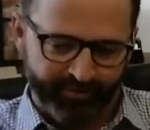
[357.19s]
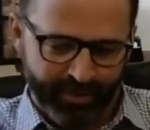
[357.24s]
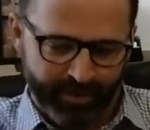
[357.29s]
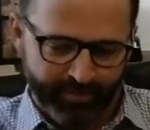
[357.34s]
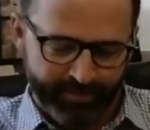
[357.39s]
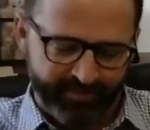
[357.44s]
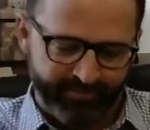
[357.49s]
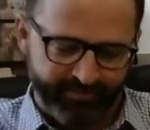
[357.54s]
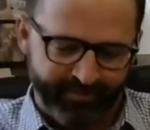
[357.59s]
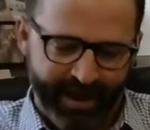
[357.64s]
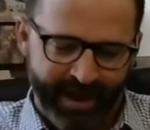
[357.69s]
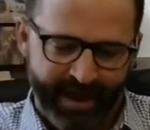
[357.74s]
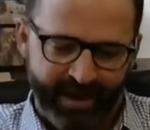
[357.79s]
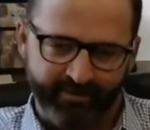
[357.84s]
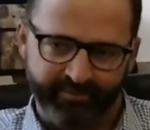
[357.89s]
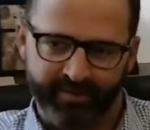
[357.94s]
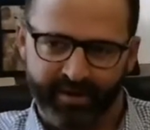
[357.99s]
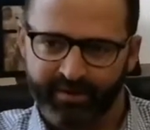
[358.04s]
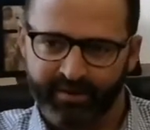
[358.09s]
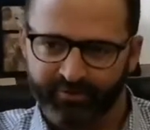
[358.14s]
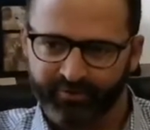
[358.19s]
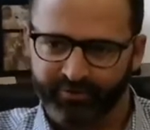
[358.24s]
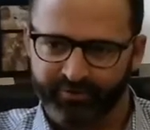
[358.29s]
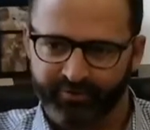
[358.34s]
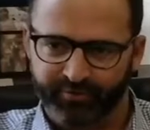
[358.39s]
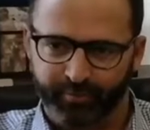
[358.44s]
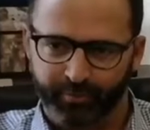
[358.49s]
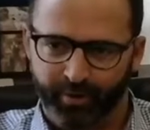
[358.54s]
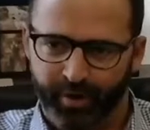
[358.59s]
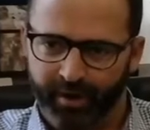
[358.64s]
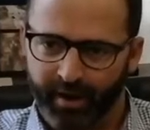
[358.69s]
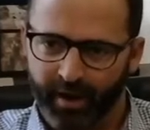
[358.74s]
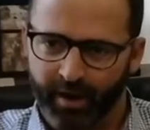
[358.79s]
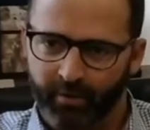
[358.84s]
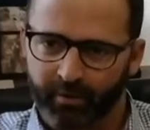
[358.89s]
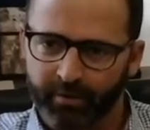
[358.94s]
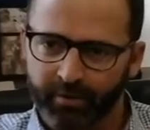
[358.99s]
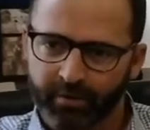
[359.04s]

maybe 5, and just spread out.